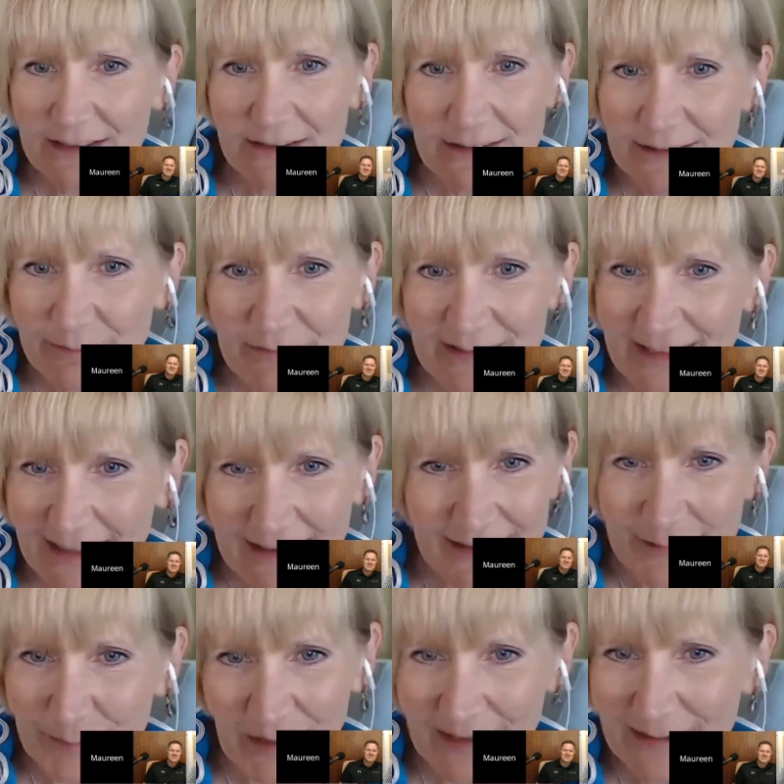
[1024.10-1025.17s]
a dead right. a
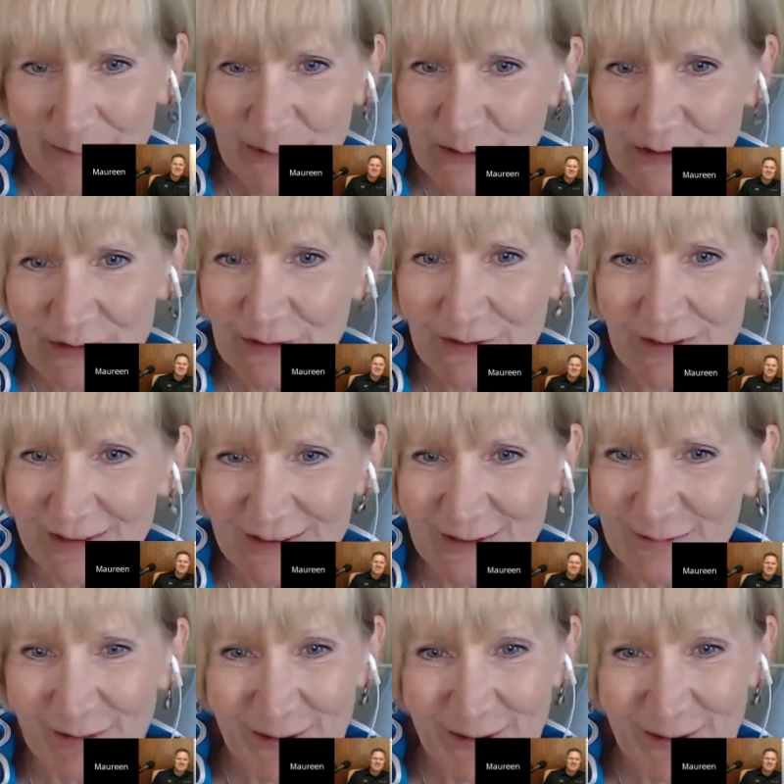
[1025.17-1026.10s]
blind person across the road.